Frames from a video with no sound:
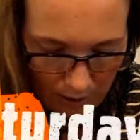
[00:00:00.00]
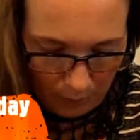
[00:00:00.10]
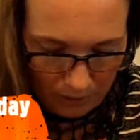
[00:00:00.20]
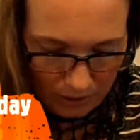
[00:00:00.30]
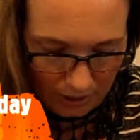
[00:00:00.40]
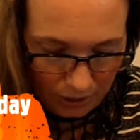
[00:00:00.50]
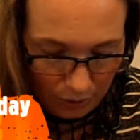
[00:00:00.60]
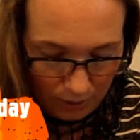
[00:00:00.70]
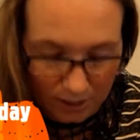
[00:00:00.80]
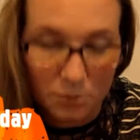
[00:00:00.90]
Which I
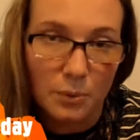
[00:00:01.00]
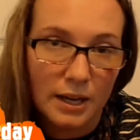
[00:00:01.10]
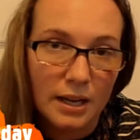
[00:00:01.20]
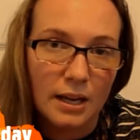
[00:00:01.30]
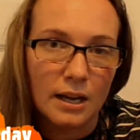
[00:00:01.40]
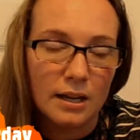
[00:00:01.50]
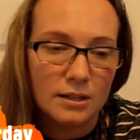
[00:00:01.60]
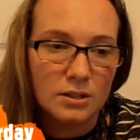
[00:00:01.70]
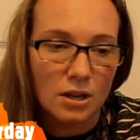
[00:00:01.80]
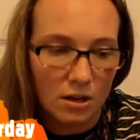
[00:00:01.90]
do this
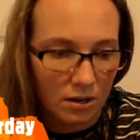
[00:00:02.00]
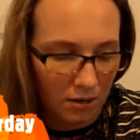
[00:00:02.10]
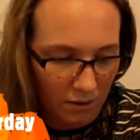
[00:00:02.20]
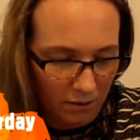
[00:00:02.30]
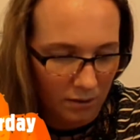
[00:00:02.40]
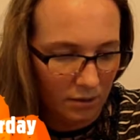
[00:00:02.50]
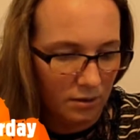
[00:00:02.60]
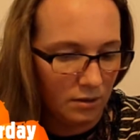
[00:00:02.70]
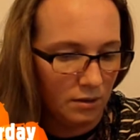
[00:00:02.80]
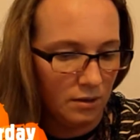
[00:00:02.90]
weekend on,
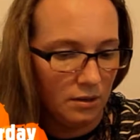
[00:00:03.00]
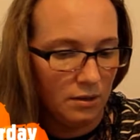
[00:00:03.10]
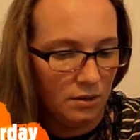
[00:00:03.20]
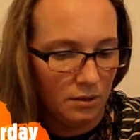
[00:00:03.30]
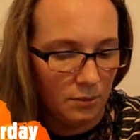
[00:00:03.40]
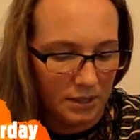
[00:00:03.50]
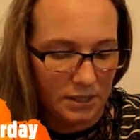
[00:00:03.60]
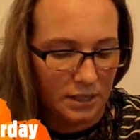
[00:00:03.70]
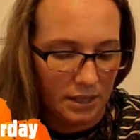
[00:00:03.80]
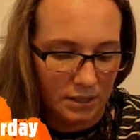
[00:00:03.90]
what's
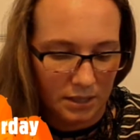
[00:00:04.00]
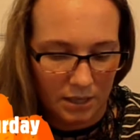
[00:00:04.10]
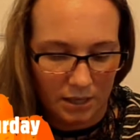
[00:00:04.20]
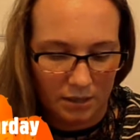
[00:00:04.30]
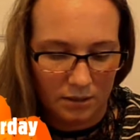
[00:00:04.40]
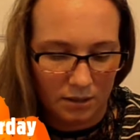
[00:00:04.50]
today's date?